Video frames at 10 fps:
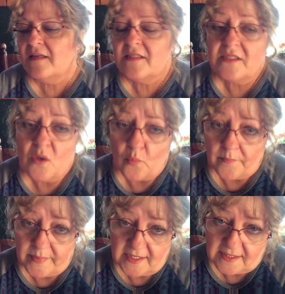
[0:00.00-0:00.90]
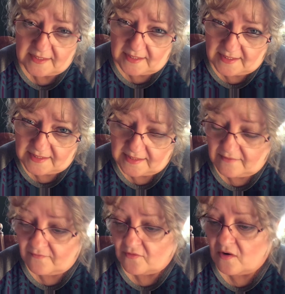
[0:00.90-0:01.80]
Don't be silly,
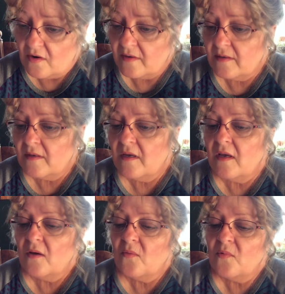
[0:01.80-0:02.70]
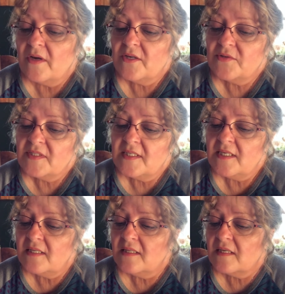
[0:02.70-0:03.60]
said Frog. What you see
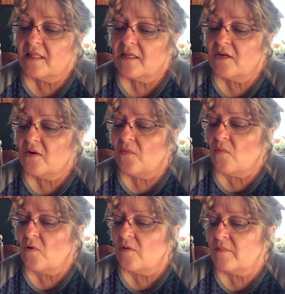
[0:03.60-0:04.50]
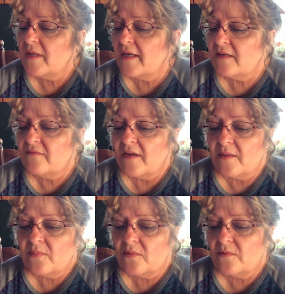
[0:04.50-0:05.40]
in the clear, warm light of
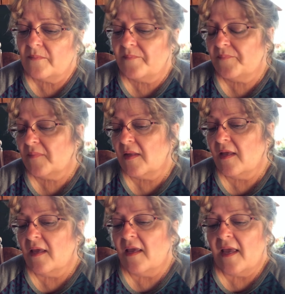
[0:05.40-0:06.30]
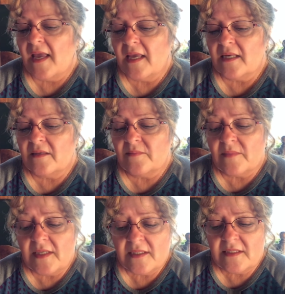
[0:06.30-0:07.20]
April. And it
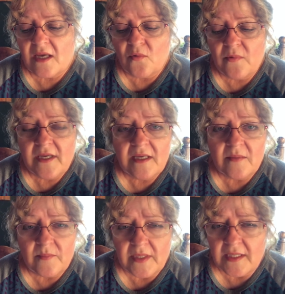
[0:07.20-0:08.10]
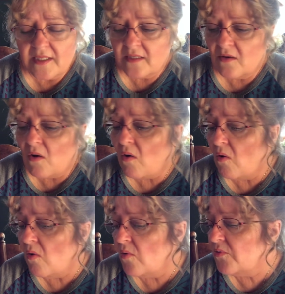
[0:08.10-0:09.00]
means that we can begin a
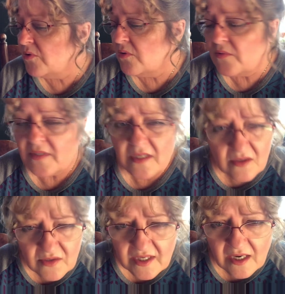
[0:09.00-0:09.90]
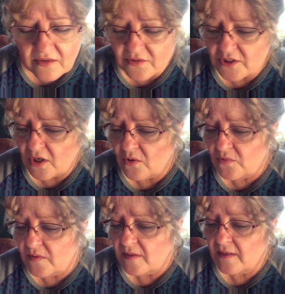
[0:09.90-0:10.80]
whole new year together, Toad.